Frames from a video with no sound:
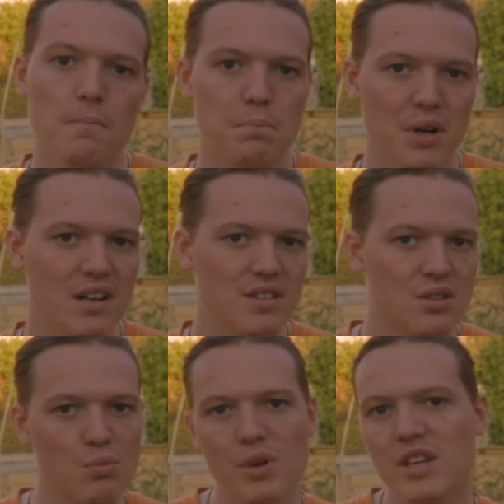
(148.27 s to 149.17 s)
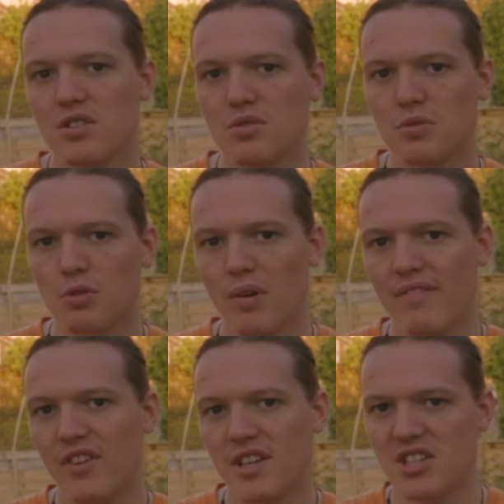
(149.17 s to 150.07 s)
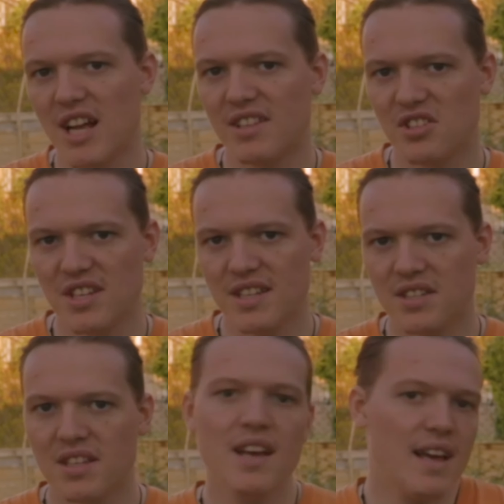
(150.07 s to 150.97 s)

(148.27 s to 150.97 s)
but we can do some quite fun challenges